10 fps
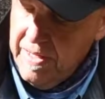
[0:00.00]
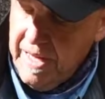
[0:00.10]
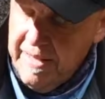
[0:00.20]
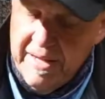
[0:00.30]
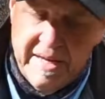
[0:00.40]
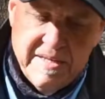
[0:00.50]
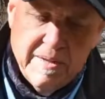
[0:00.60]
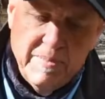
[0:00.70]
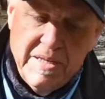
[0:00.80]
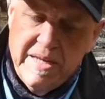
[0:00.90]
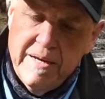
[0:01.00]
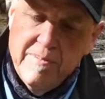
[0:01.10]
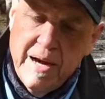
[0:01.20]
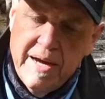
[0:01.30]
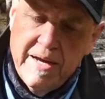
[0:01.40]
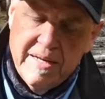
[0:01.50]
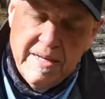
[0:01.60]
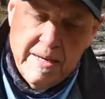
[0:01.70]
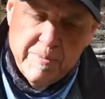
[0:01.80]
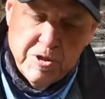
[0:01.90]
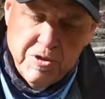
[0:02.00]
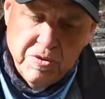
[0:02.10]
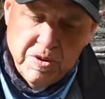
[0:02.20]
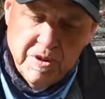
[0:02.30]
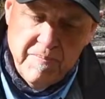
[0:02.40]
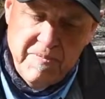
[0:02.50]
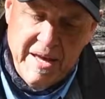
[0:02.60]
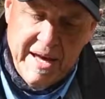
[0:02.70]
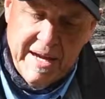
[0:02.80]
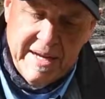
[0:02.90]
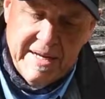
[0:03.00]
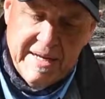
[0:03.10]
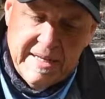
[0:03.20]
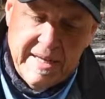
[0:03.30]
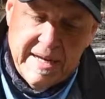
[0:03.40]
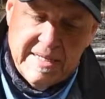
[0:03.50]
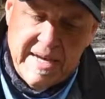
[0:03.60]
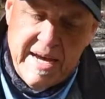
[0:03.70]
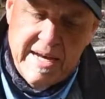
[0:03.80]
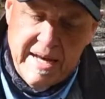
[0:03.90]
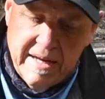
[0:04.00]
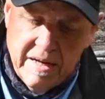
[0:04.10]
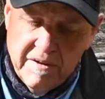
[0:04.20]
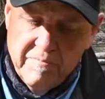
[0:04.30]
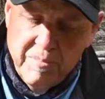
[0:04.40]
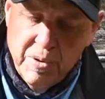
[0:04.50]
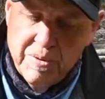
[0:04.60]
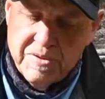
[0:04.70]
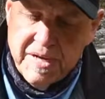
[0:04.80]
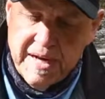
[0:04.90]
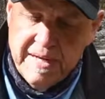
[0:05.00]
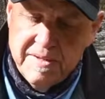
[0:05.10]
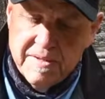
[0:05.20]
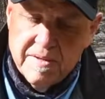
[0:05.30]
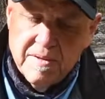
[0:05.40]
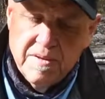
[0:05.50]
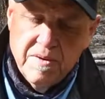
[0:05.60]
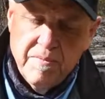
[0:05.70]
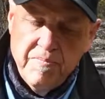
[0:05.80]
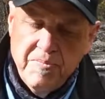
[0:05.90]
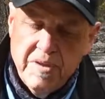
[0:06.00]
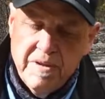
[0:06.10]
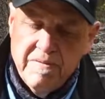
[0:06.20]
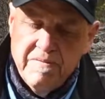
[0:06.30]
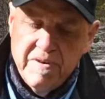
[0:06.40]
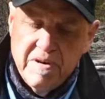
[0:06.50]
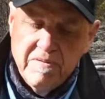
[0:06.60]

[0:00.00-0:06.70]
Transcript: and then I simply take my nipper tool and I cut that tag end of both sides very,